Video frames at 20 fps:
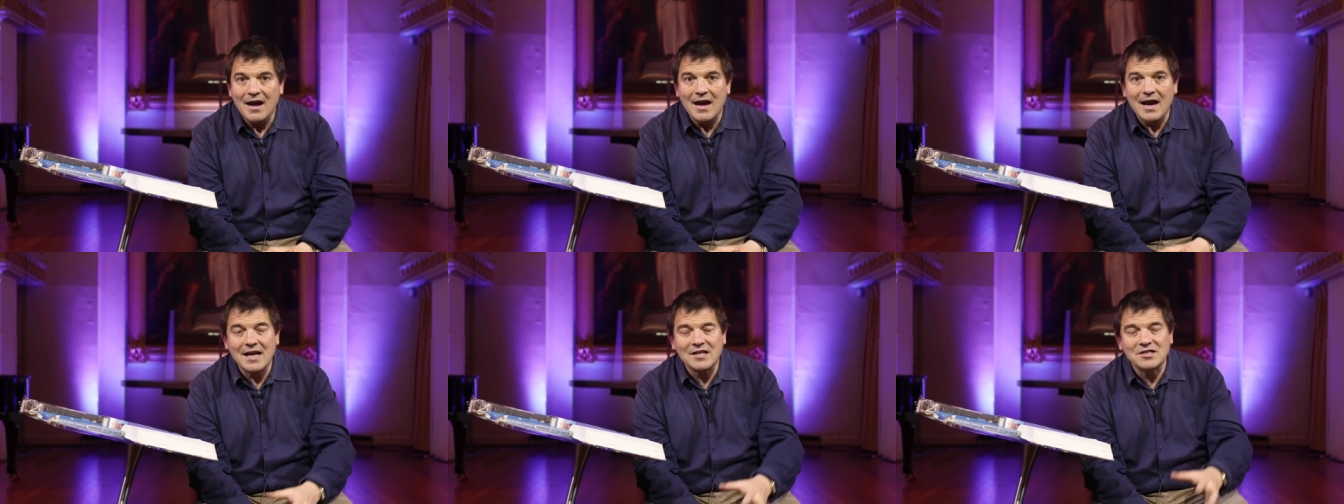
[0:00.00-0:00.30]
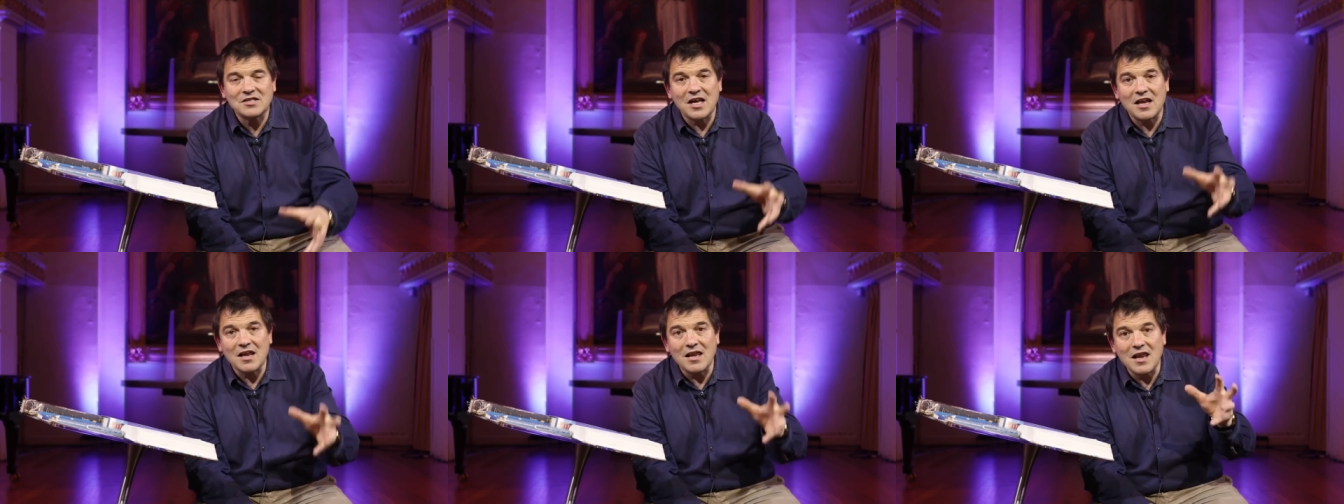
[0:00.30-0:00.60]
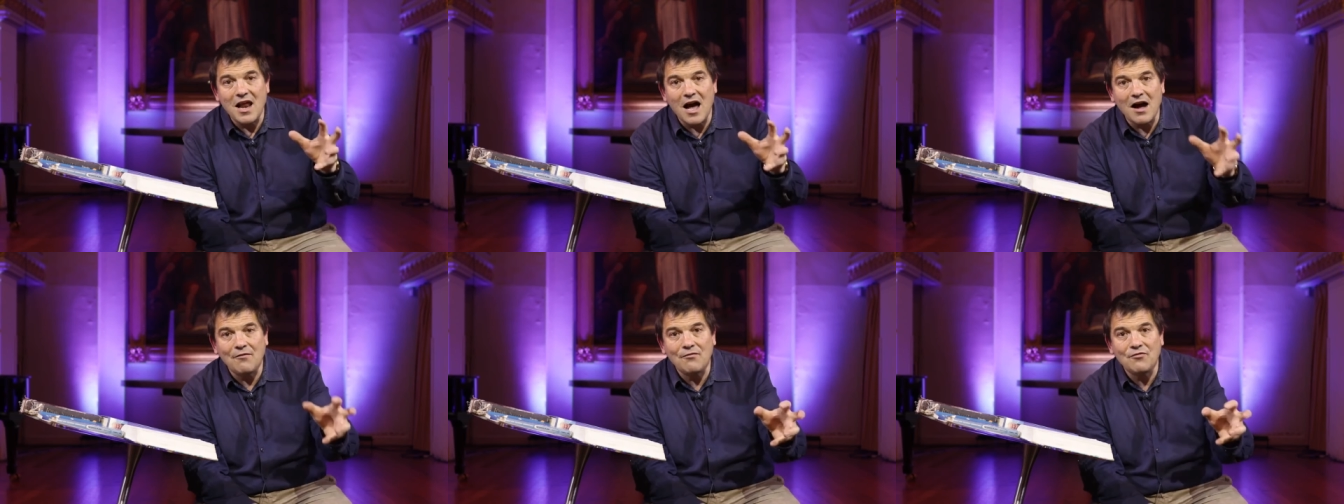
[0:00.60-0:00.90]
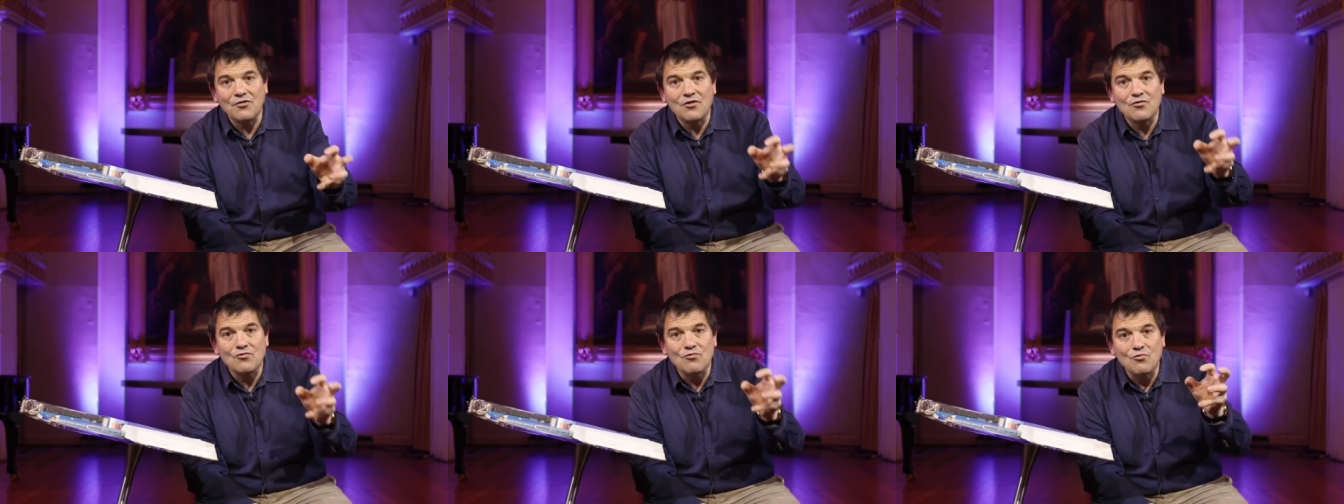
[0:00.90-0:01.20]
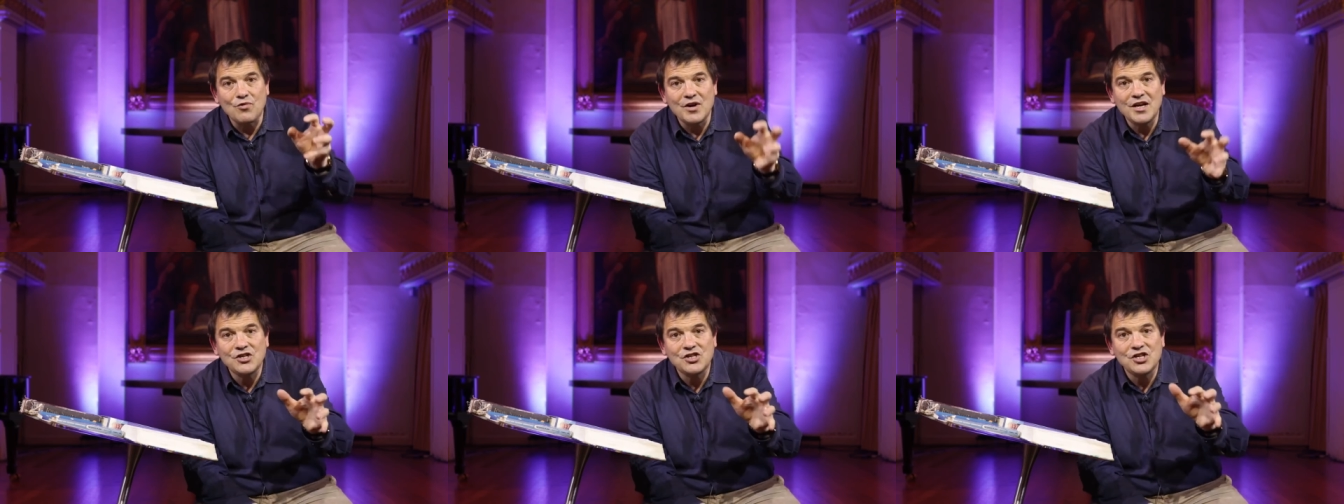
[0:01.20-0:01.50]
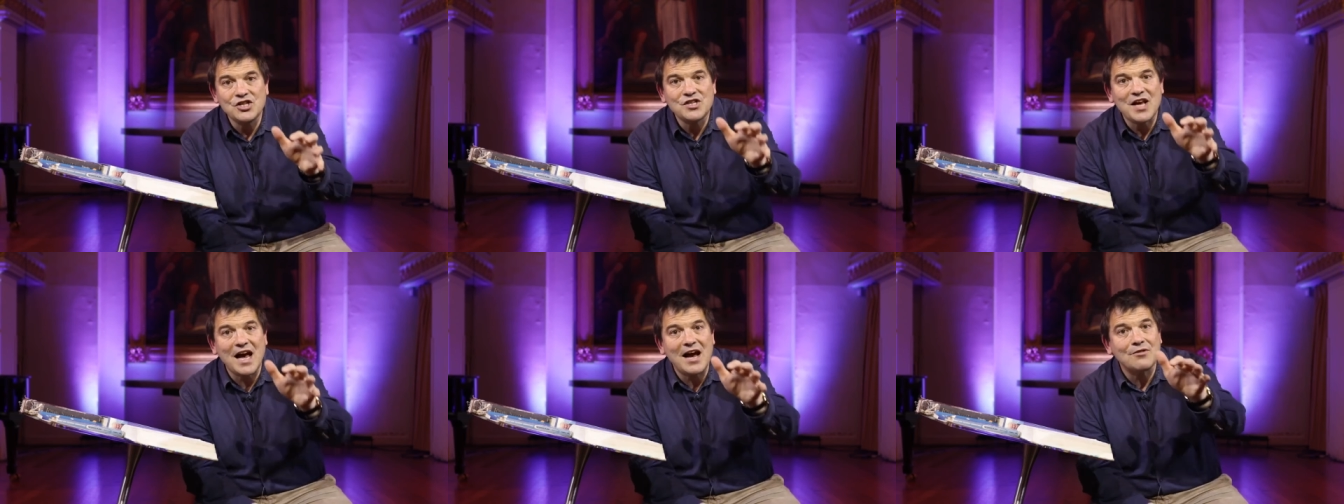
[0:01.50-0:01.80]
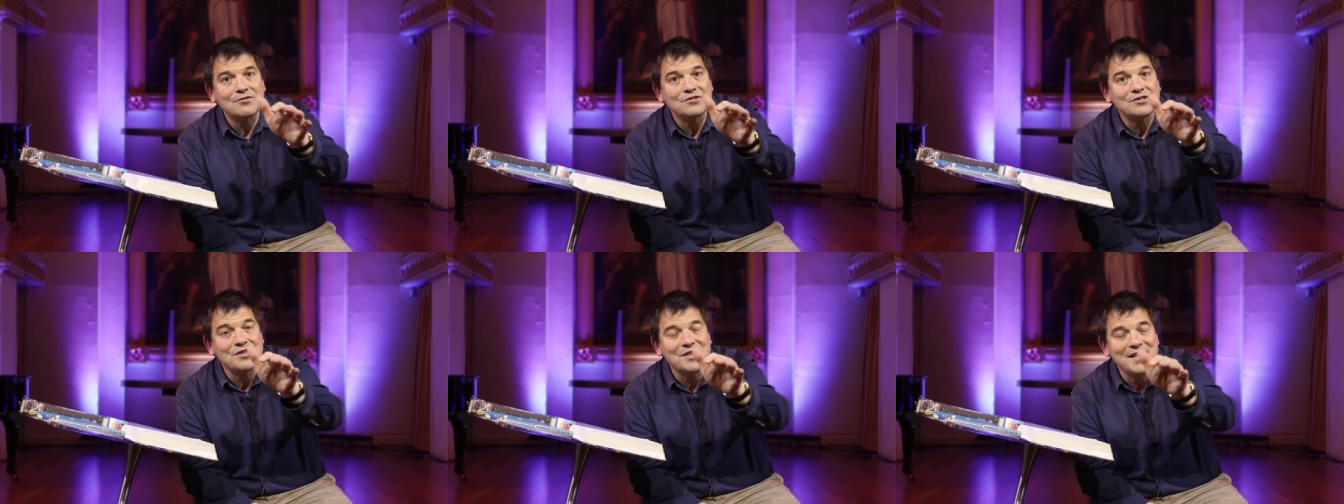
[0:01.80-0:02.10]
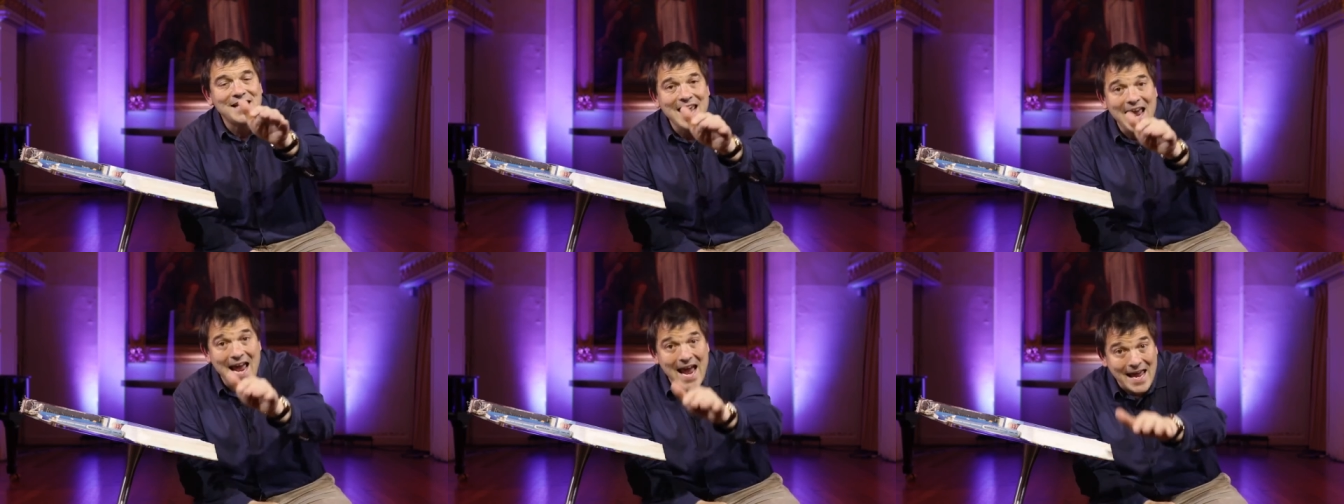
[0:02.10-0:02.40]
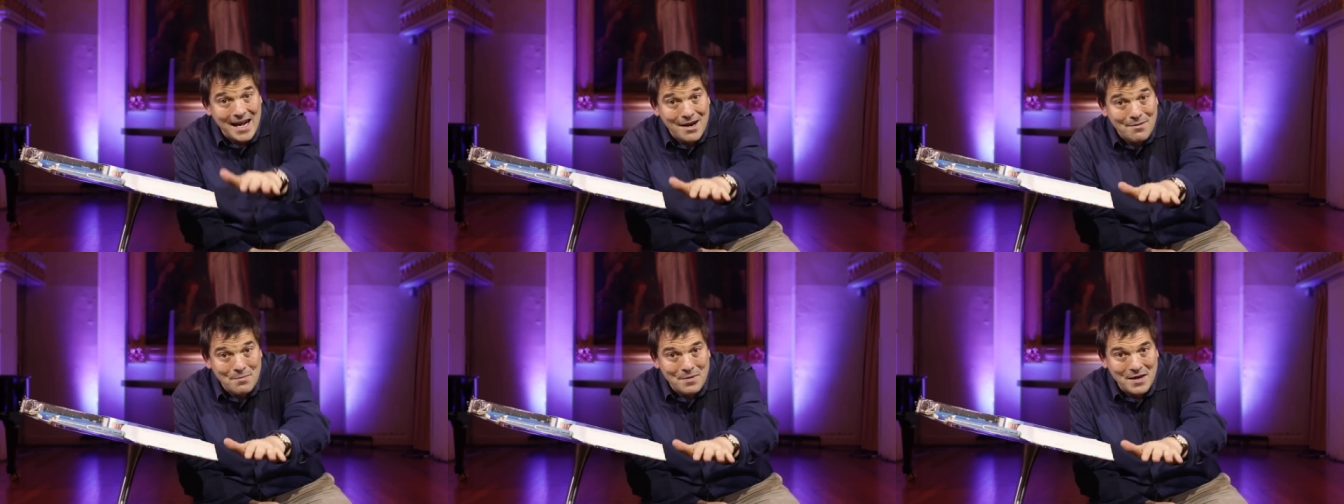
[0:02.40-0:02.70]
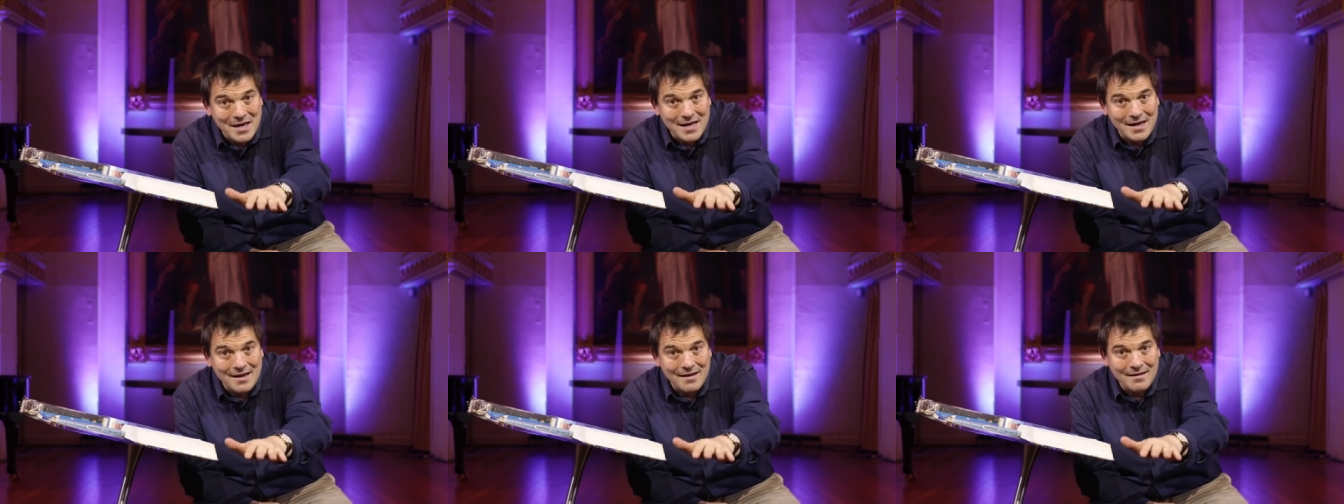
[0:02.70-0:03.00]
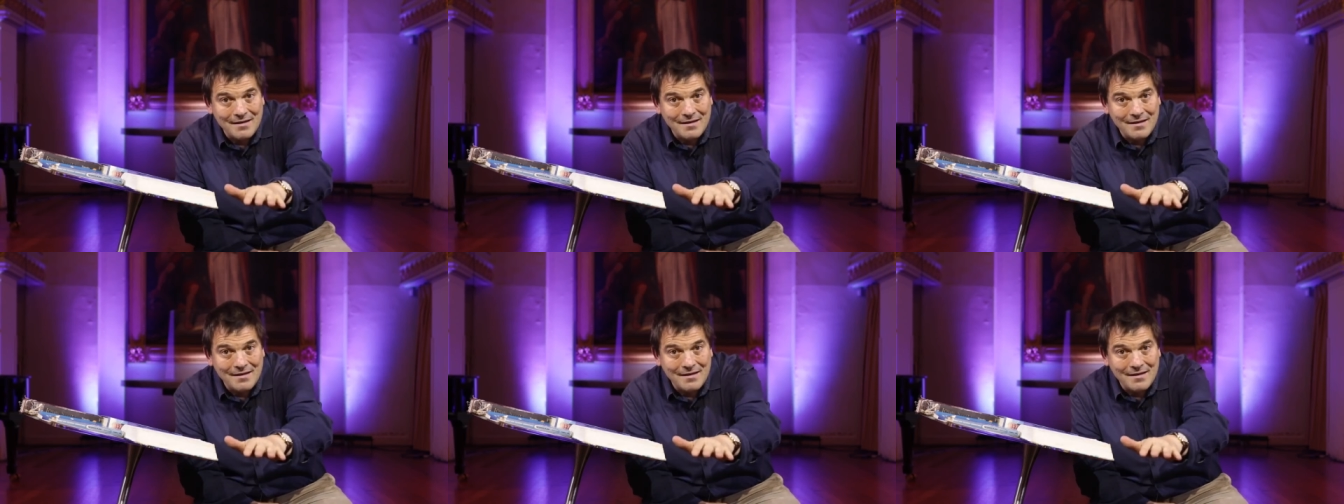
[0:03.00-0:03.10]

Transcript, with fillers: It's a love that reaches out to the enemy.